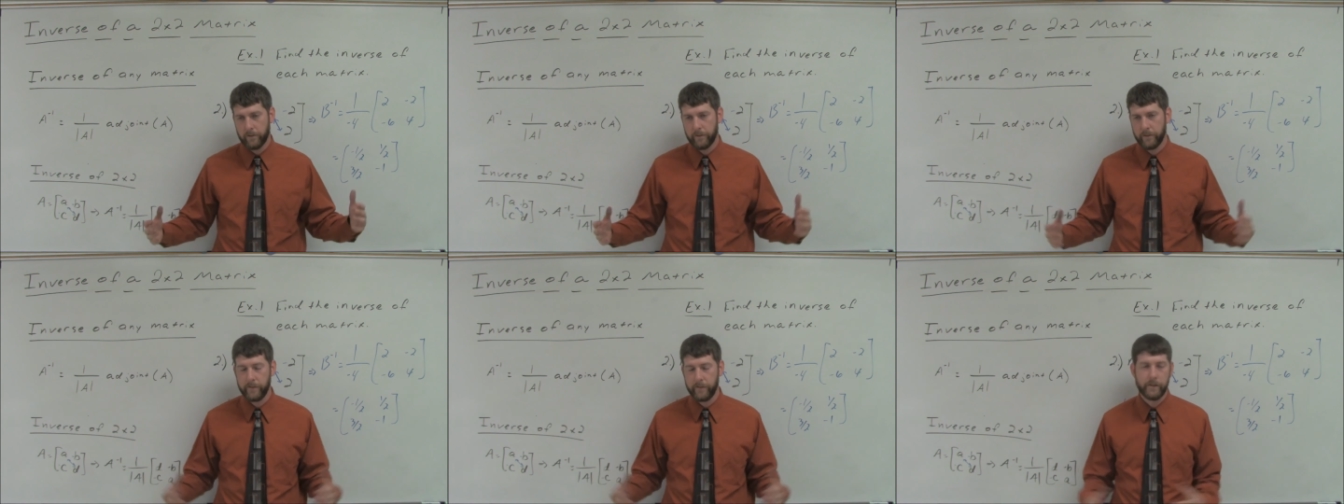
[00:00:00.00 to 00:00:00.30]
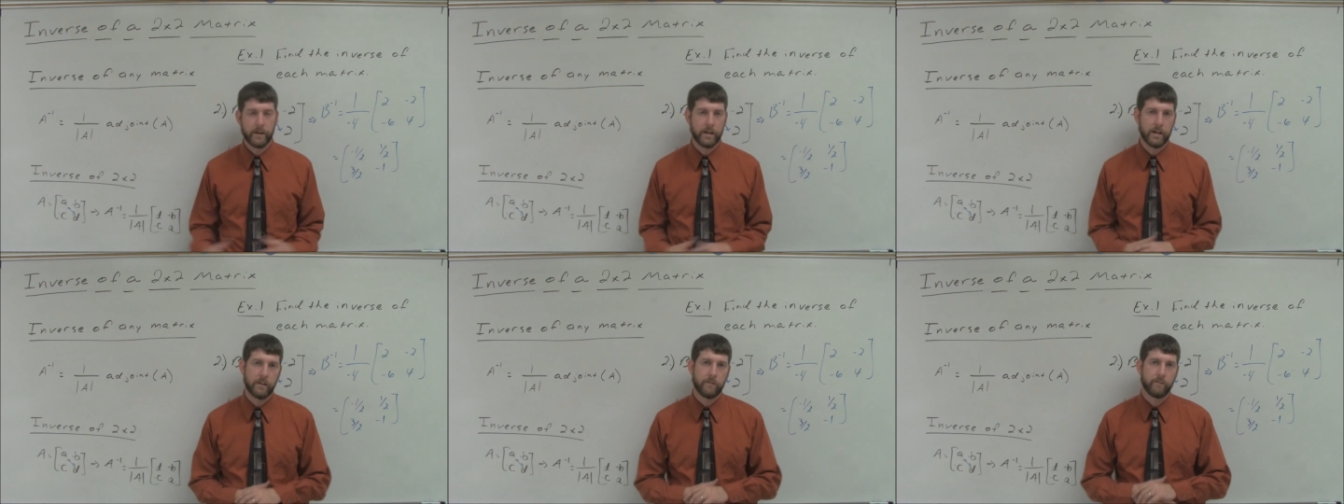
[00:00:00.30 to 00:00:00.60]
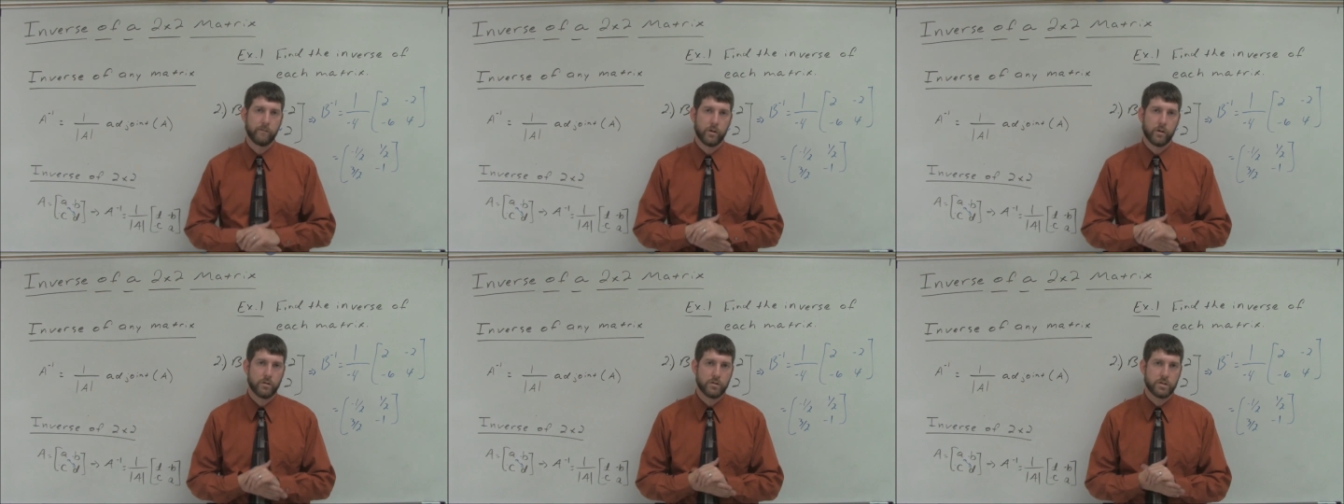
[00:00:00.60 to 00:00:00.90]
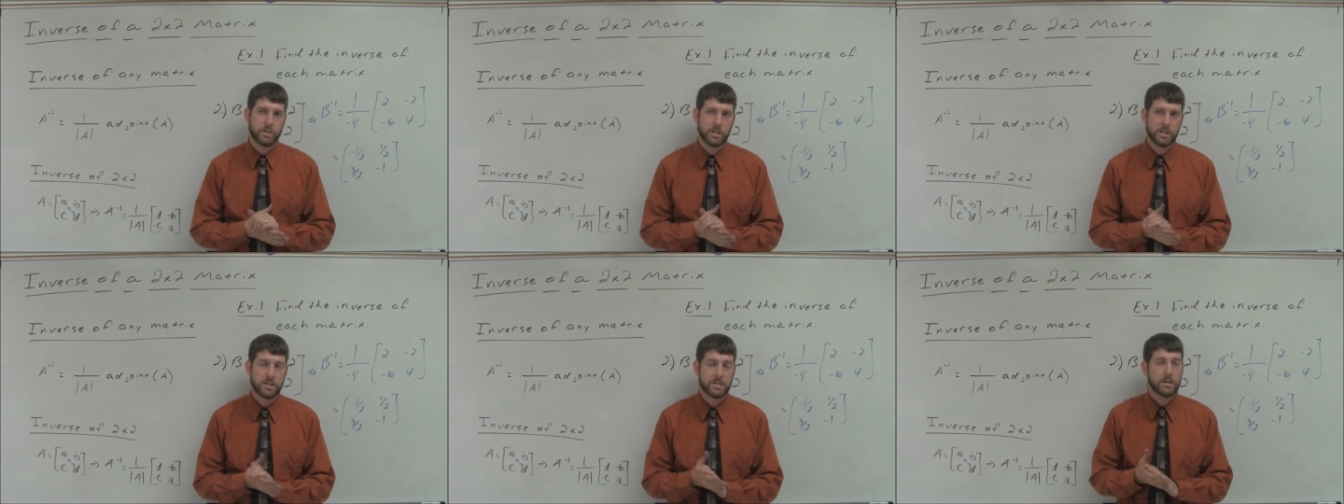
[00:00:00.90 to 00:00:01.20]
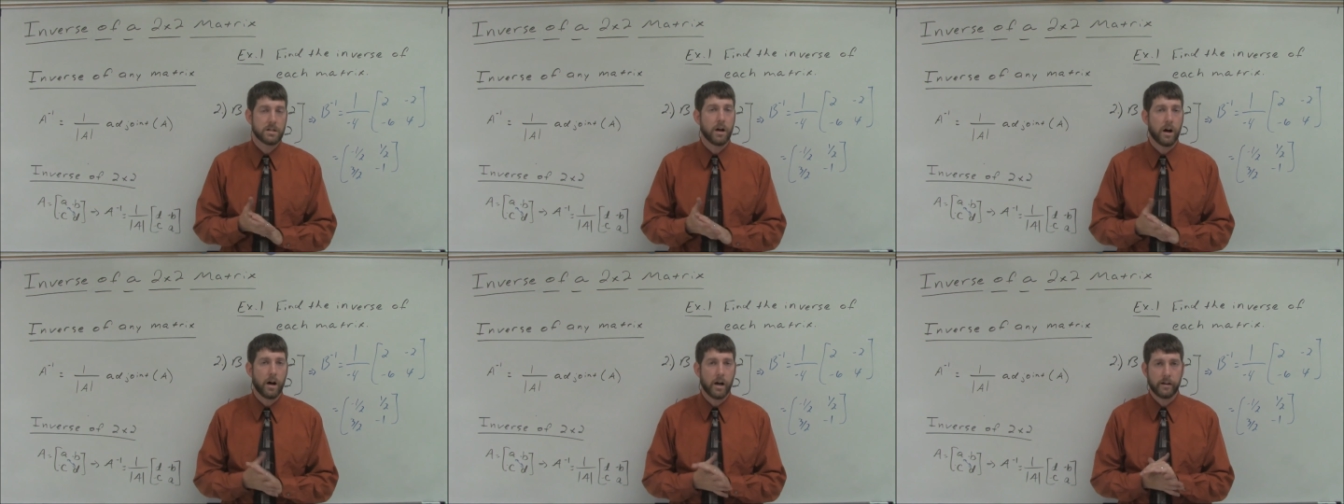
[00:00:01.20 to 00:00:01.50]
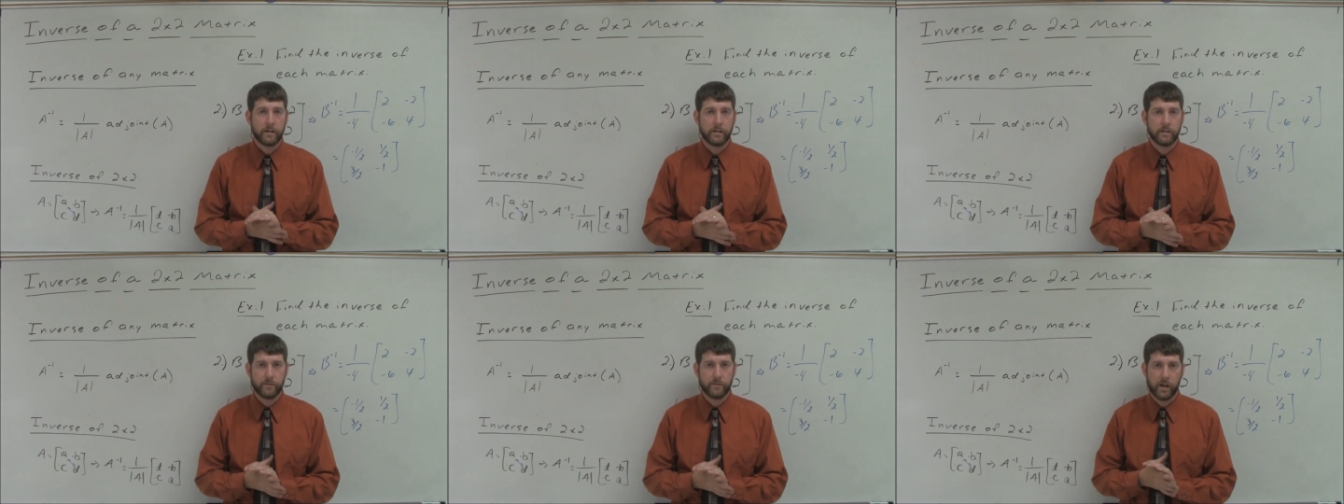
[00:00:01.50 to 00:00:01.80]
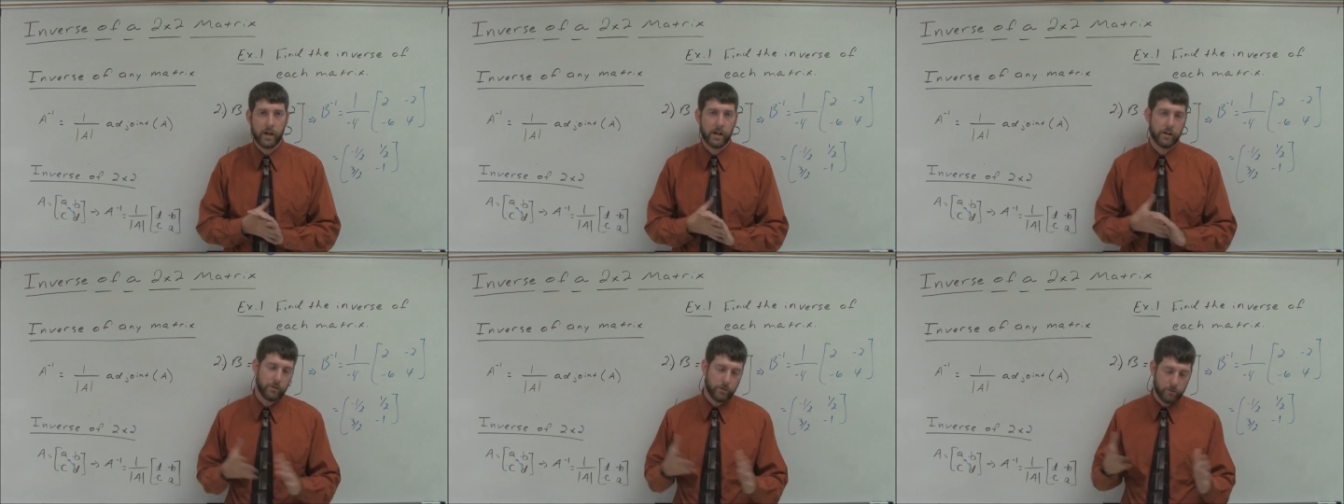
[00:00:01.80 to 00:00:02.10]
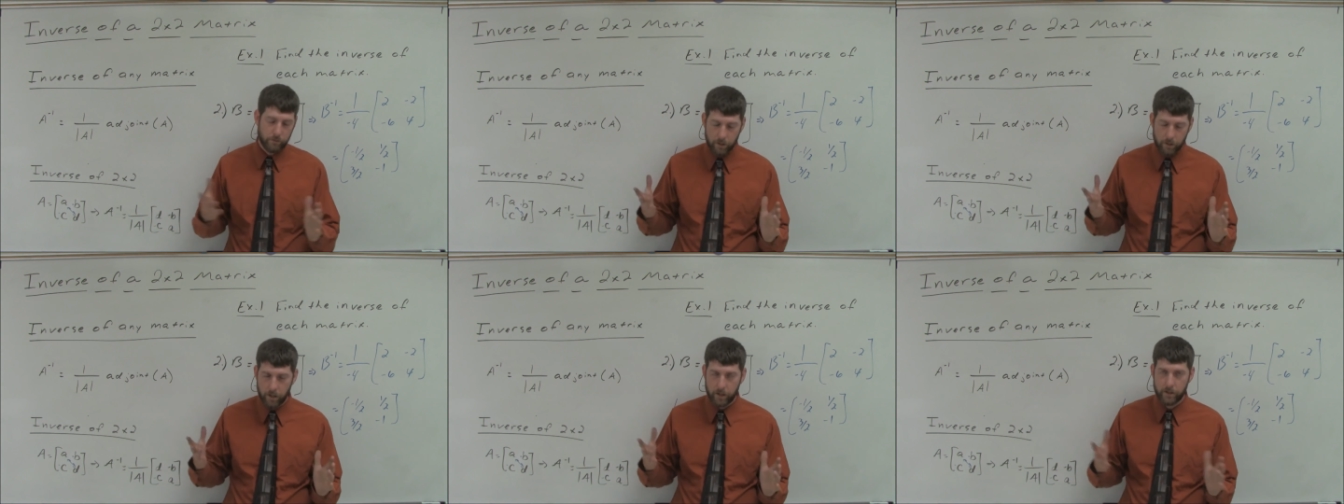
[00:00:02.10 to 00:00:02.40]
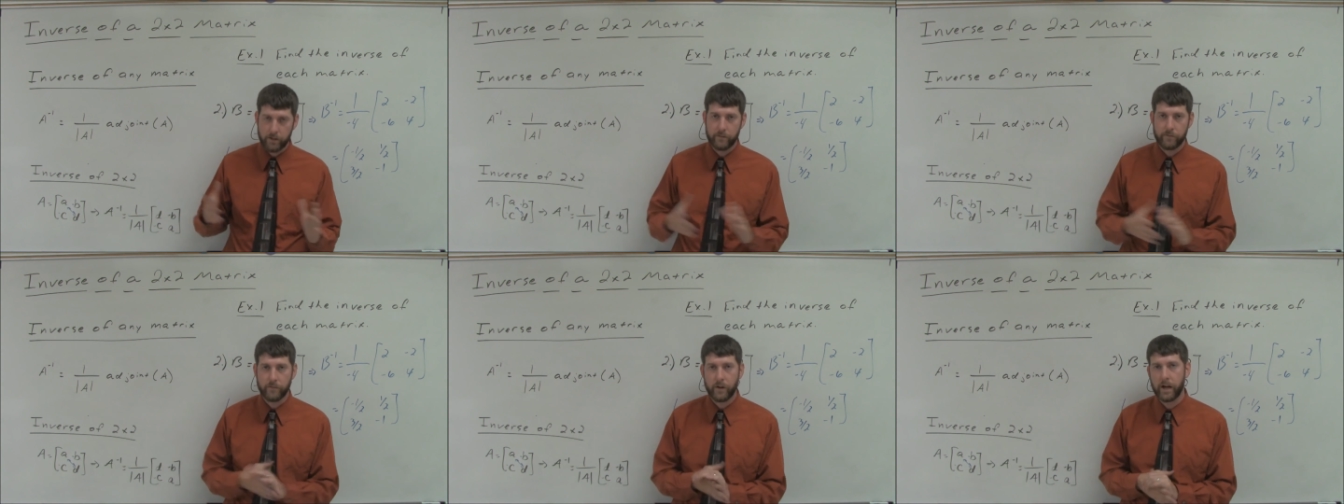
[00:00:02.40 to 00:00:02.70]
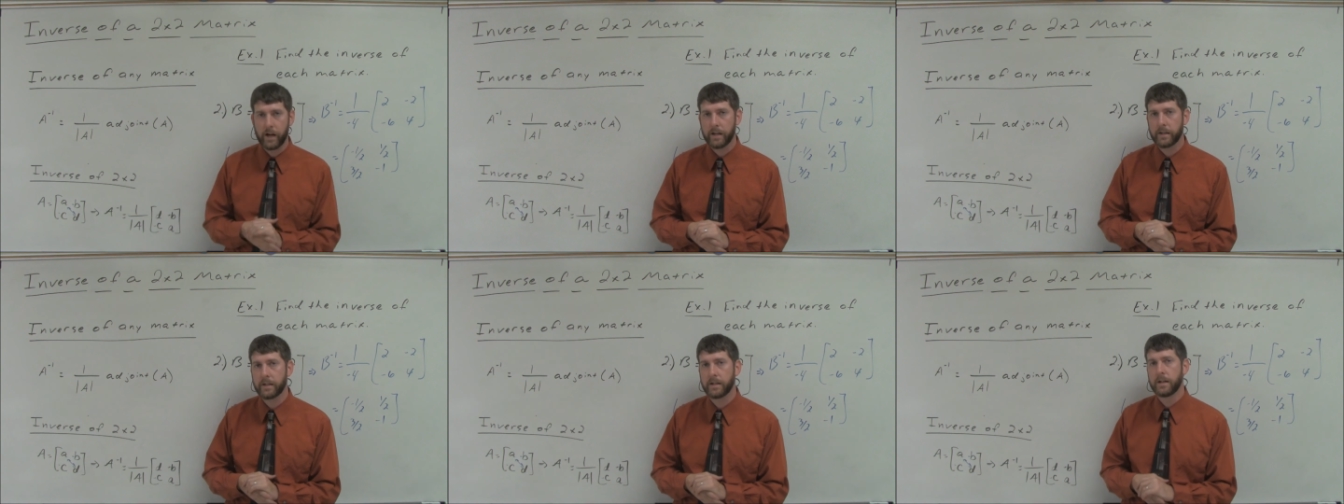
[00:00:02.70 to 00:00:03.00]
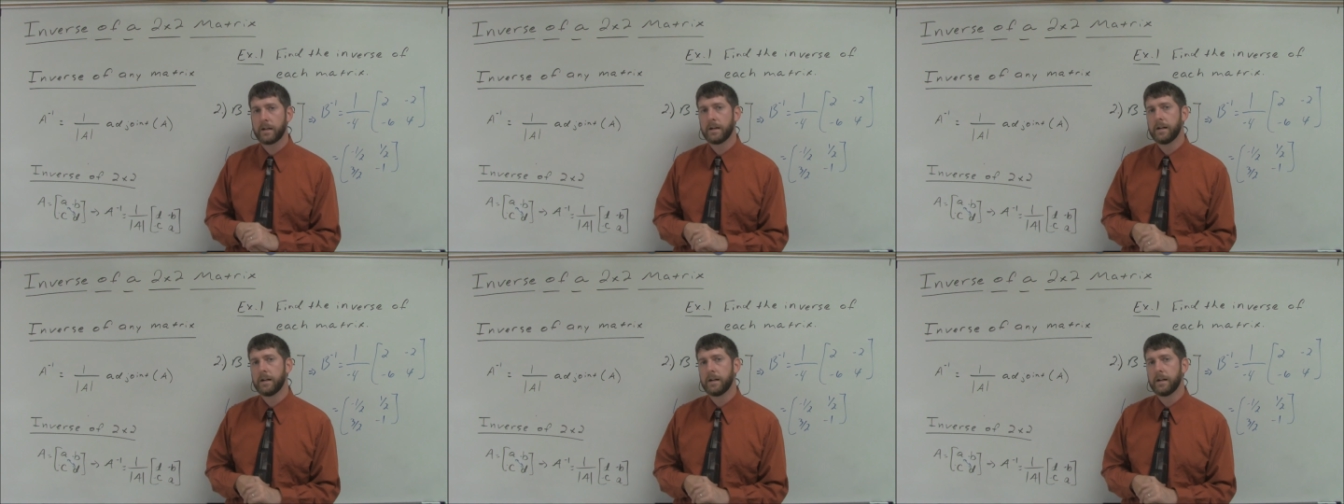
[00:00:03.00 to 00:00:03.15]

then the inverse is not defined or undefined.